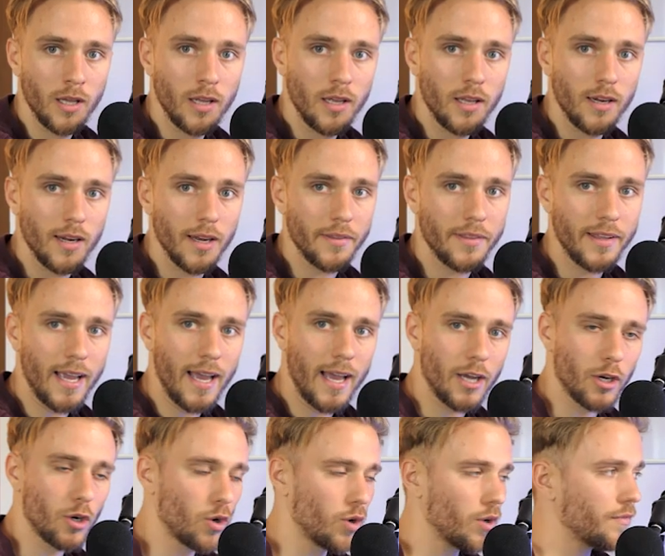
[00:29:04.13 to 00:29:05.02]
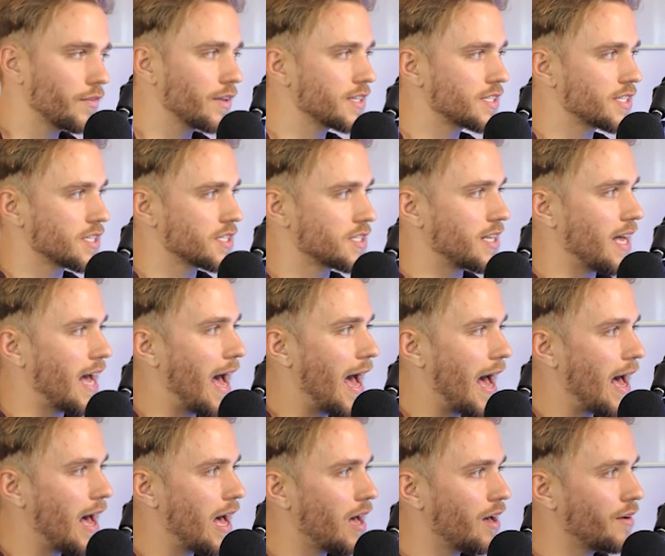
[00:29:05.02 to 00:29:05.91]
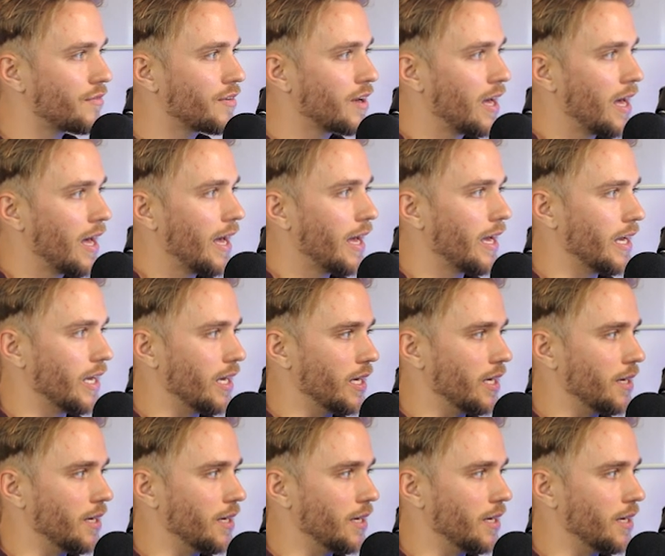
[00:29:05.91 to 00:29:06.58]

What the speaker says: Now, the end goal of this is to have a